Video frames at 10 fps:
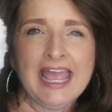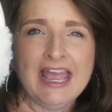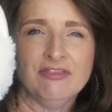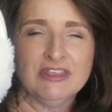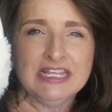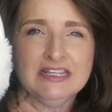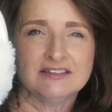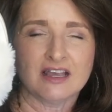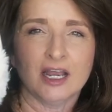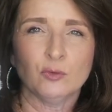and
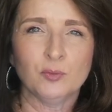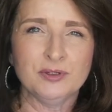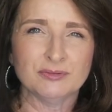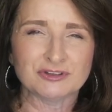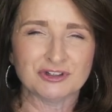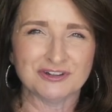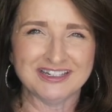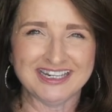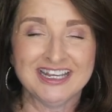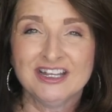these I will be
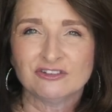returning.